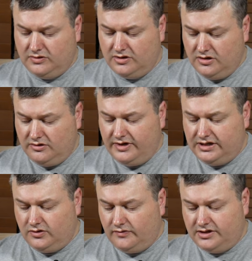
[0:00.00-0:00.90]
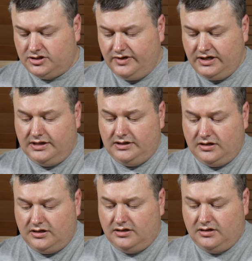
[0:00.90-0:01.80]
rid of the stringing.
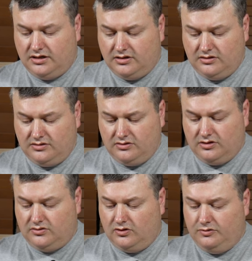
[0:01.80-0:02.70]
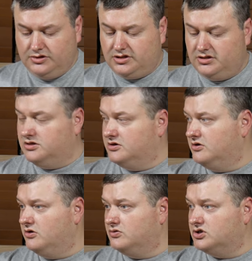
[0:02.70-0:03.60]
I got almost
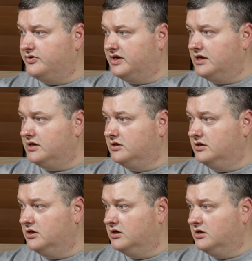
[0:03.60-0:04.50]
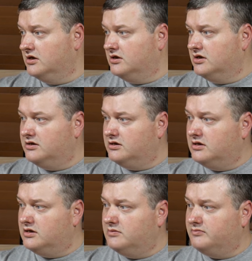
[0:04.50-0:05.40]
no stringing in
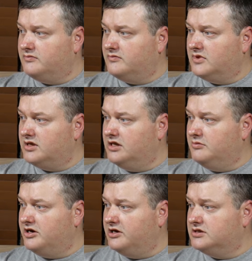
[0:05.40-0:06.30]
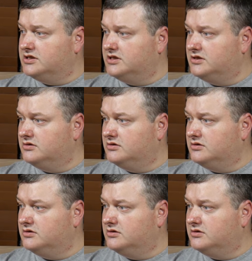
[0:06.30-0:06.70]
the parts.